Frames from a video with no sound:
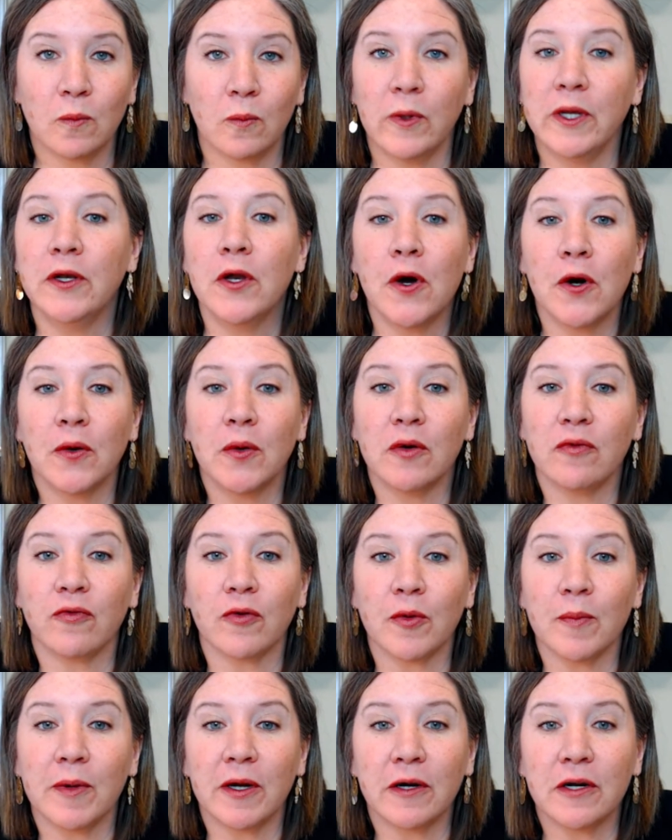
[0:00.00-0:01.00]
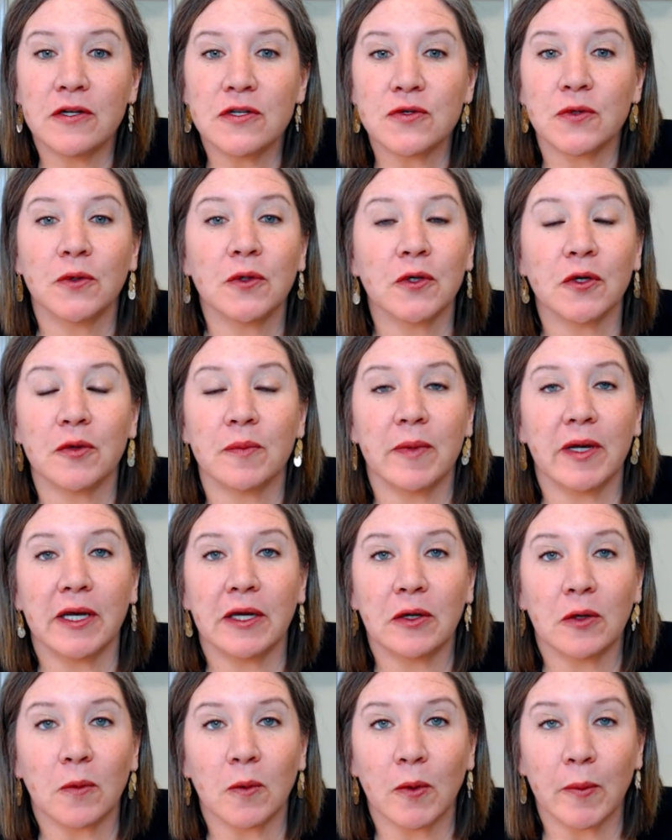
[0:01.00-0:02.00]
if we're married to a good
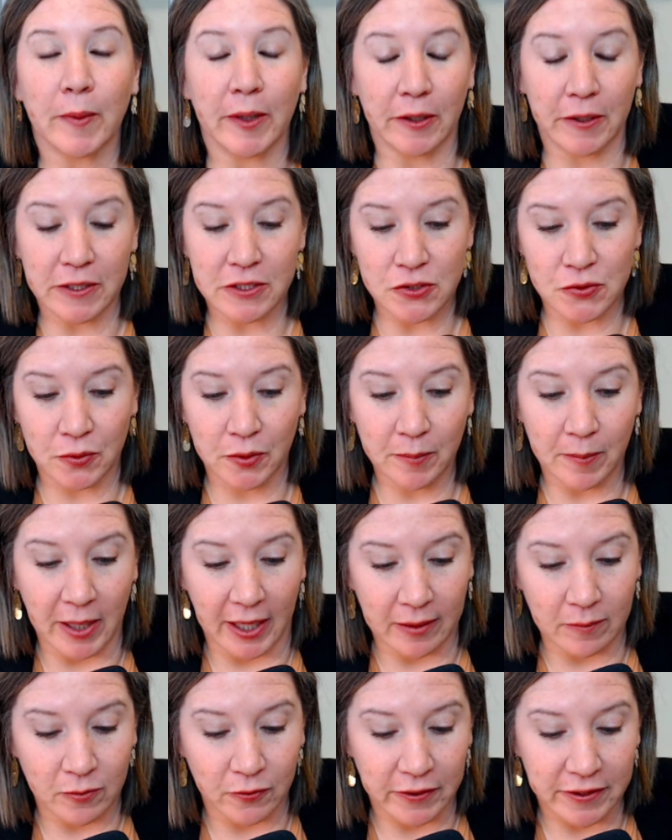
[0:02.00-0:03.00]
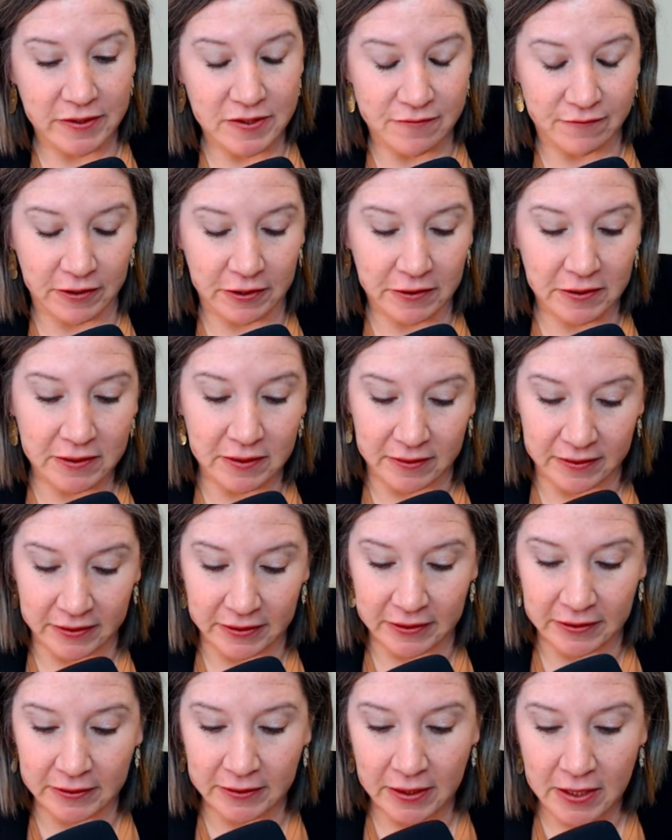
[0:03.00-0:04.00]
man or we're married to a bad boy, it's very
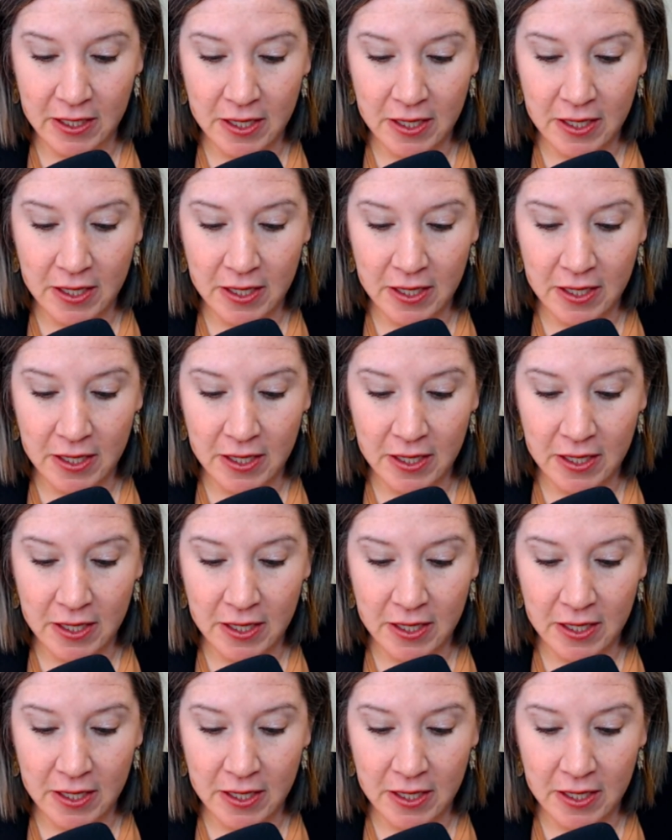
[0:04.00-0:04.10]
clear.